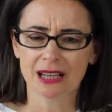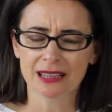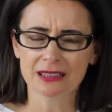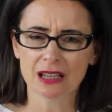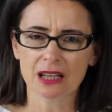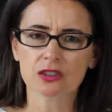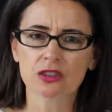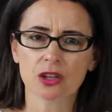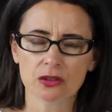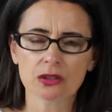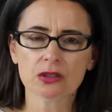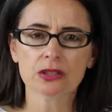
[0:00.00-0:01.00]
and
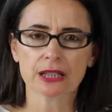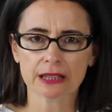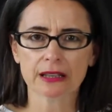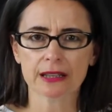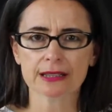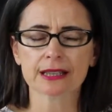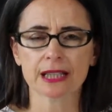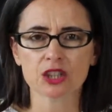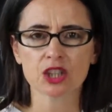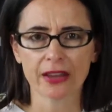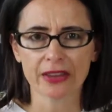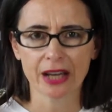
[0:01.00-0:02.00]
don't use it against
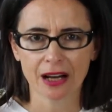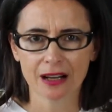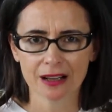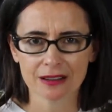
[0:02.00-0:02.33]
each other.